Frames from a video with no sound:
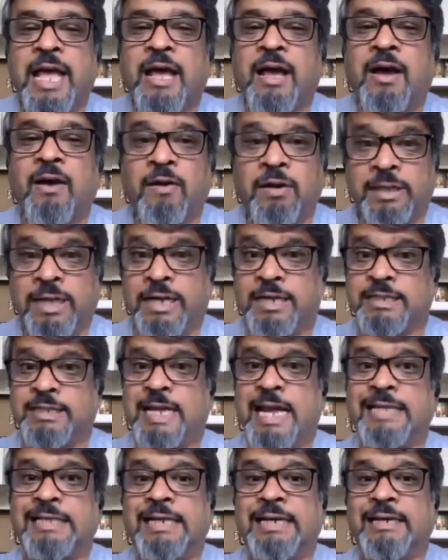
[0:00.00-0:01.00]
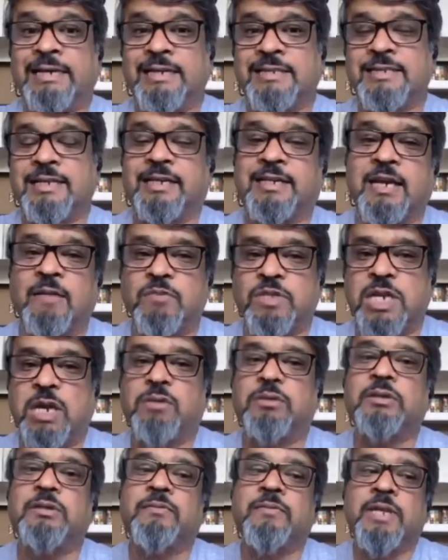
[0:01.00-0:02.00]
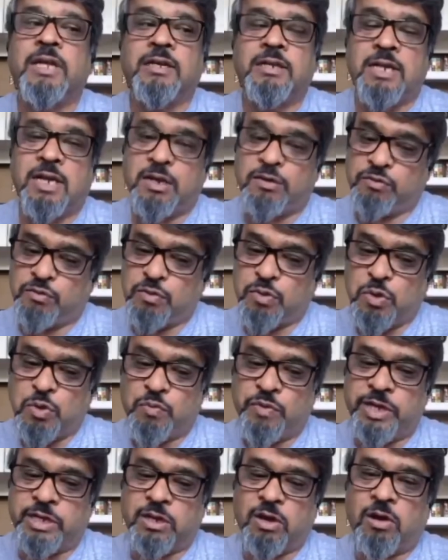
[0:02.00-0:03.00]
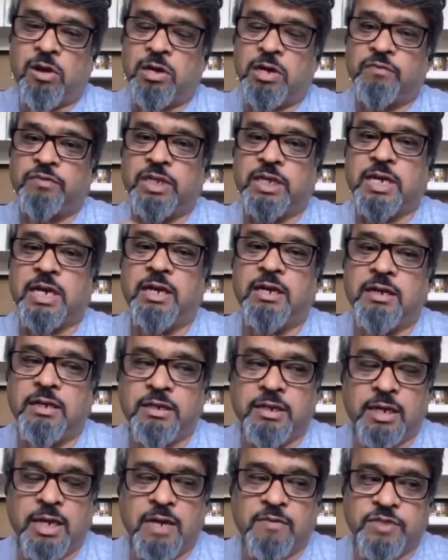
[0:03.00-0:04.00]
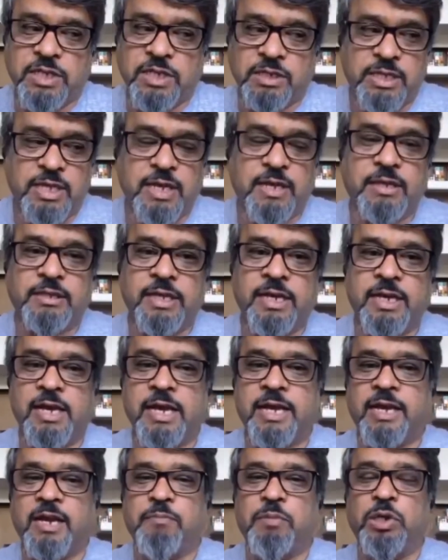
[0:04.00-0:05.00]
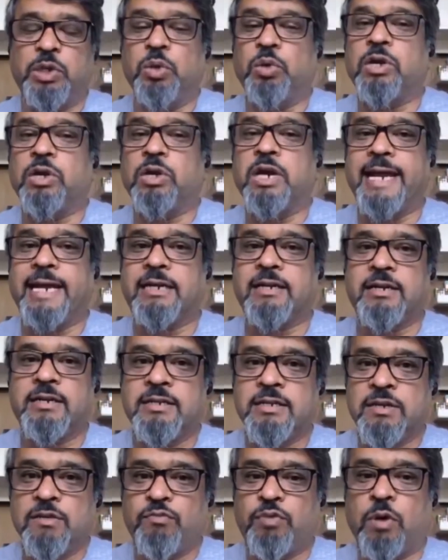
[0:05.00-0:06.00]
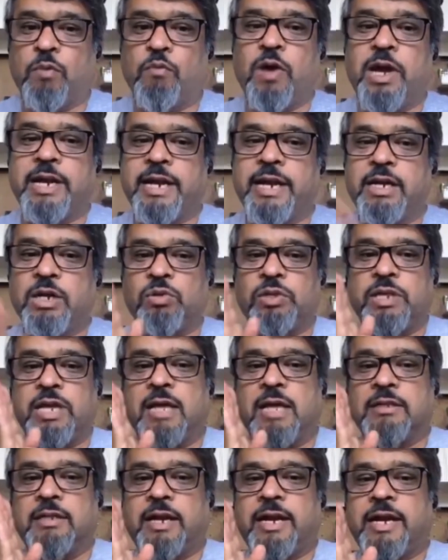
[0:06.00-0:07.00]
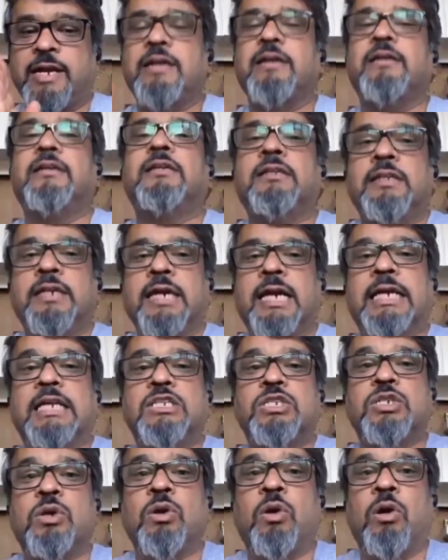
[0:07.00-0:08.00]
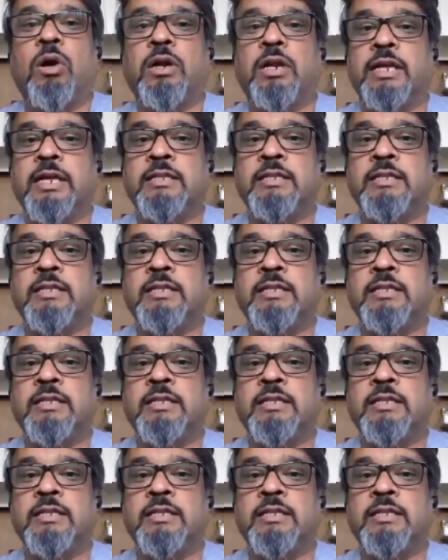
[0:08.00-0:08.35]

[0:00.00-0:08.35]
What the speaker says: Now, when all of the colored graphs and they are able to connect from one end to the other end, it is called insight. That hey, I can do these things.